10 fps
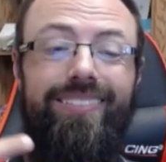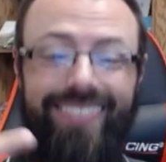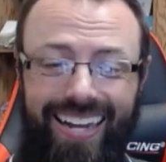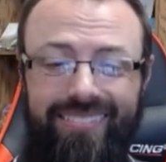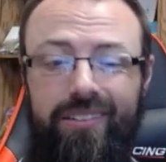
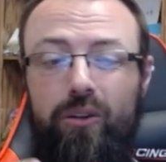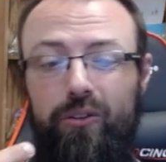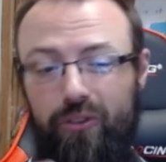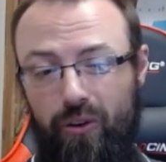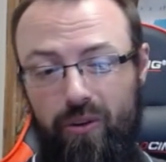technical
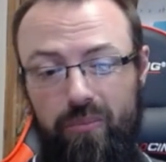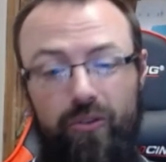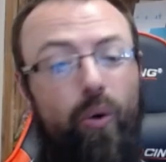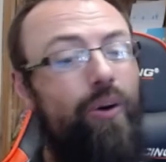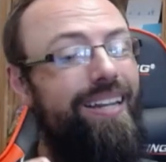terms
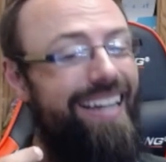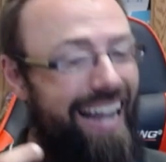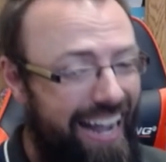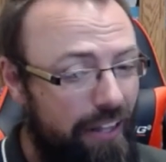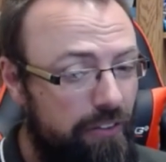or
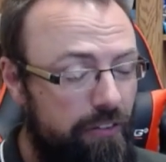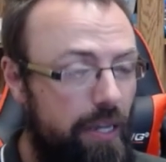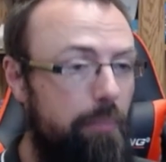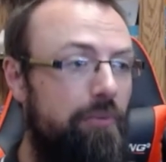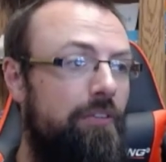
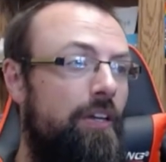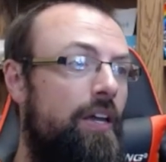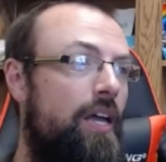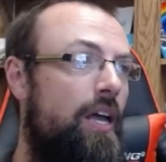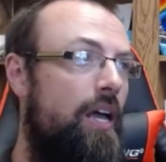concepts.
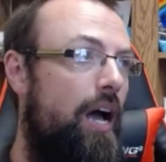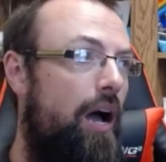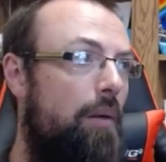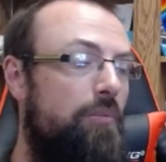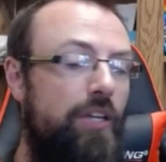
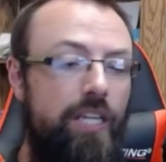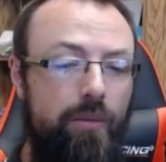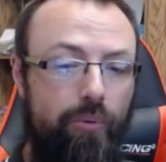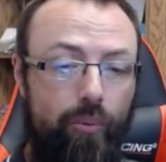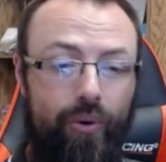Um, the
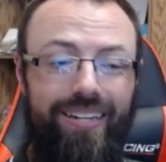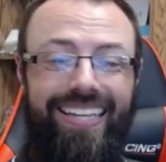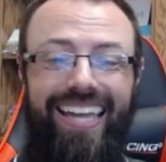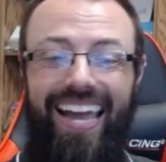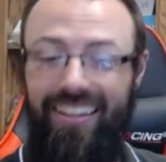Hebrew word
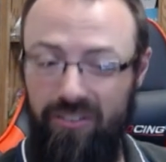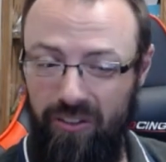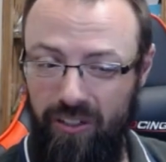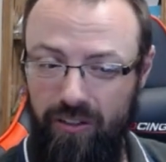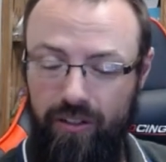
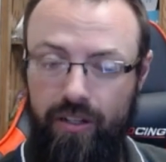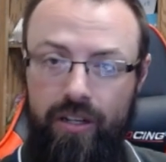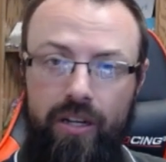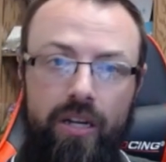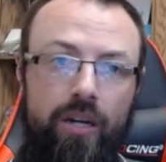chesed,
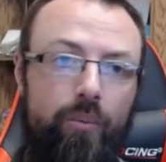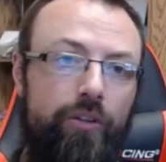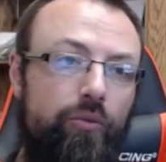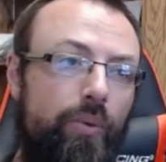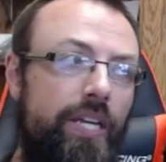
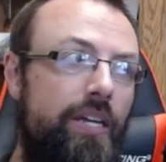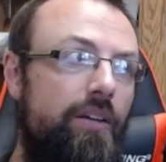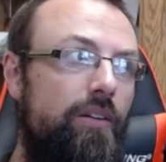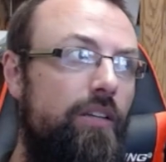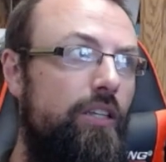which we
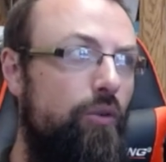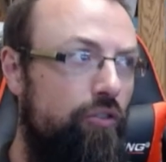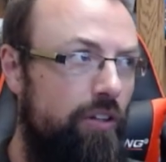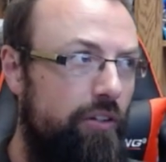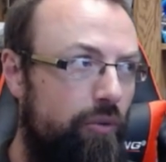
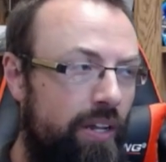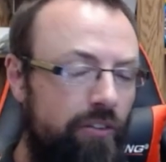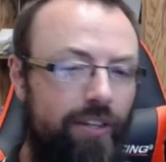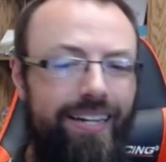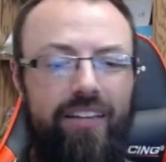usually
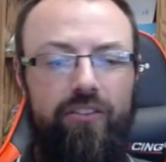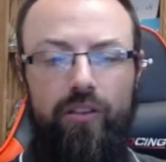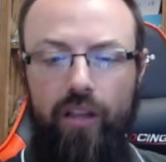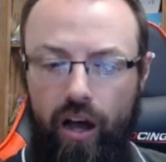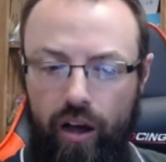translate as
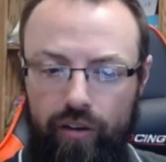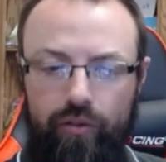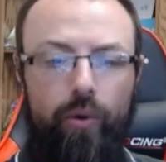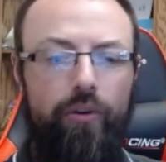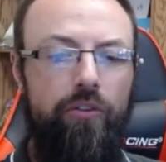love
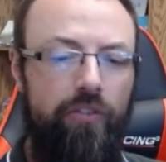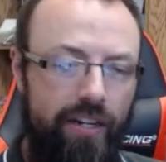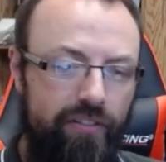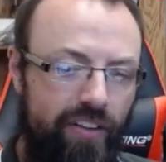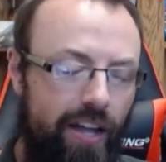or
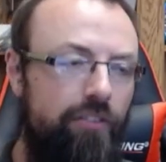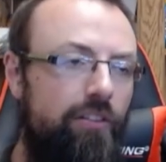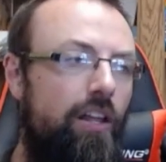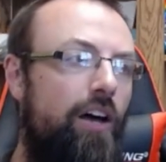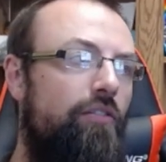steadfast
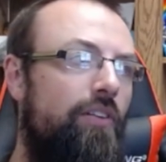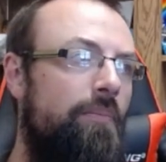love,